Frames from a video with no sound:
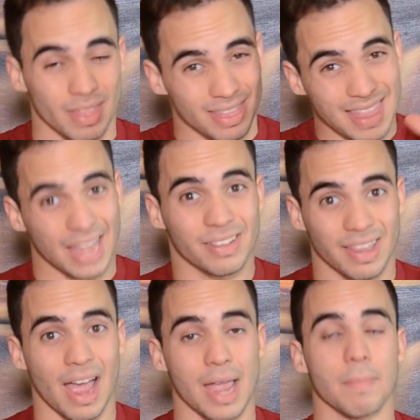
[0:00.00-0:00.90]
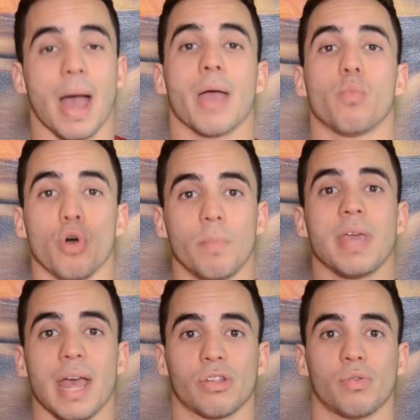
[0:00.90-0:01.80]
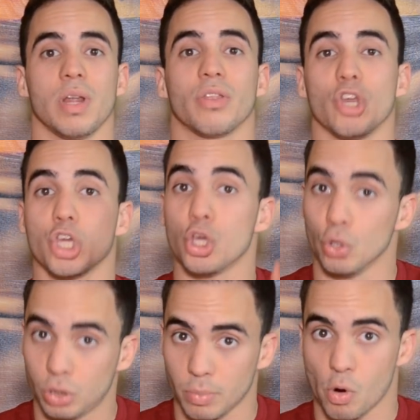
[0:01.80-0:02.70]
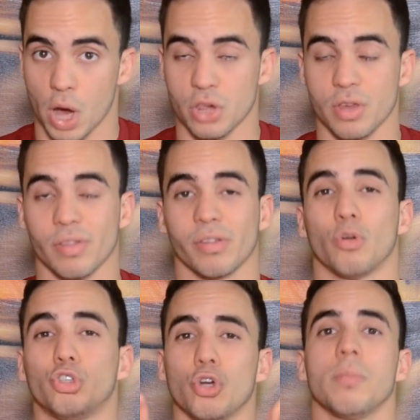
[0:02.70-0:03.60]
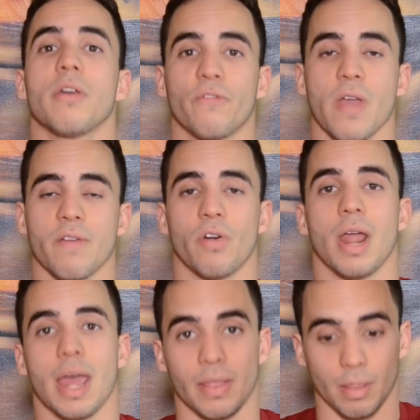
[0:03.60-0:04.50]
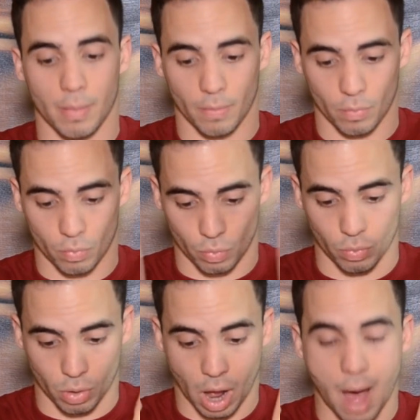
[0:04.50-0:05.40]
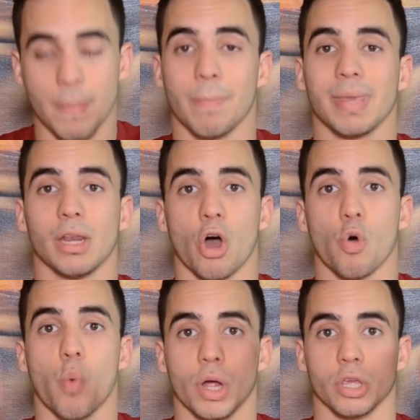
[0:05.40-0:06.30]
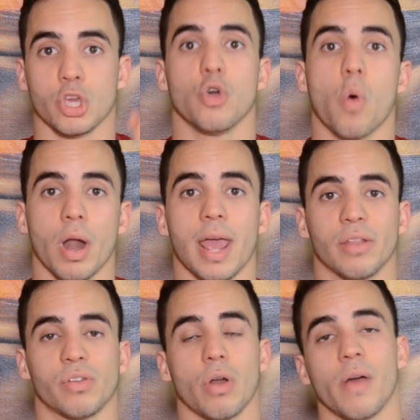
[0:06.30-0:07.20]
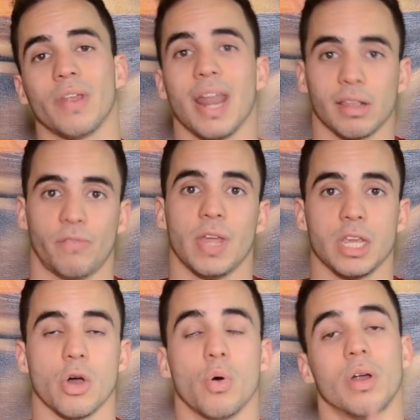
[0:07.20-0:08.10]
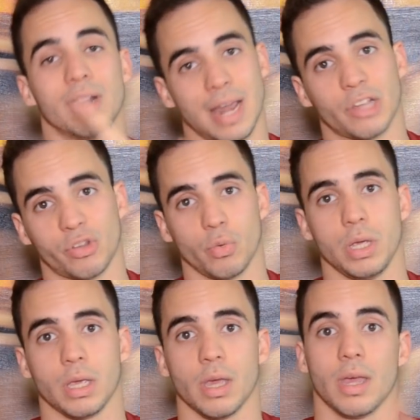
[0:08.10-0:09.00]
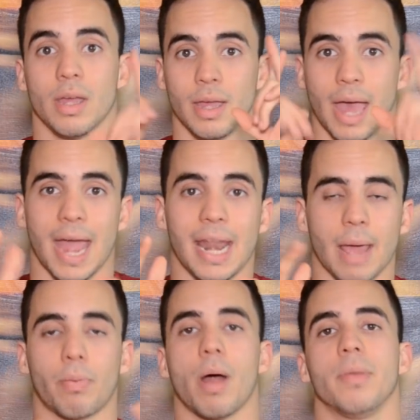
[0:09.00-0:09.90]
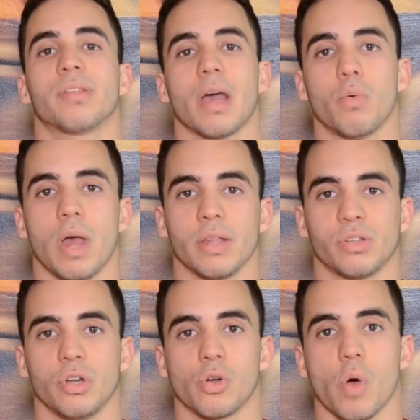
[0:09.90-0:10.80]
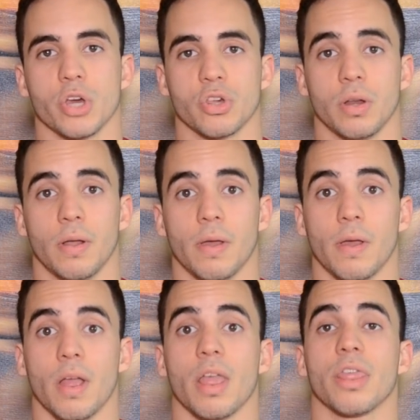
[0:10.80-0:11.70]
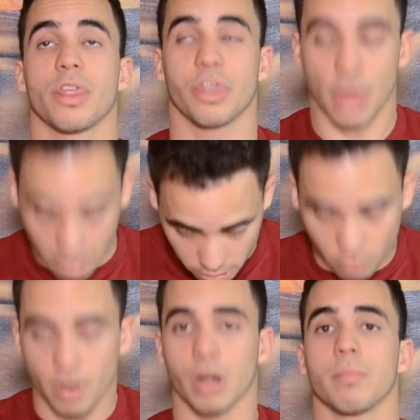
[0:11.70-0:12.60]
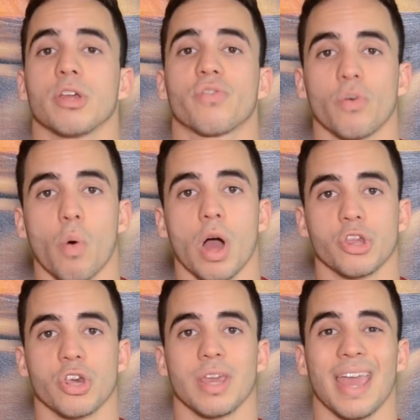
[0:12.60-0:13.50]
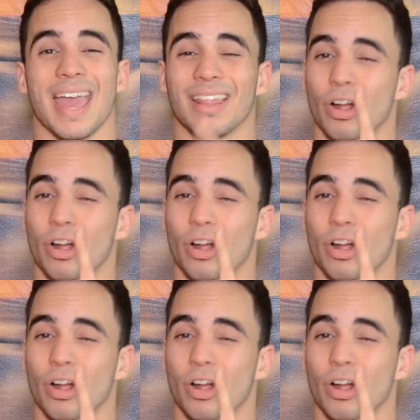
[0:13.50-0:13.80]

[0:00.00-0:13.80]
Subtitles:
next time I will be answering the YouTube questions, so do me a favor and comment below what you want answered on the next video next week, and I promise I will answer your question. Thank you very much for watching, and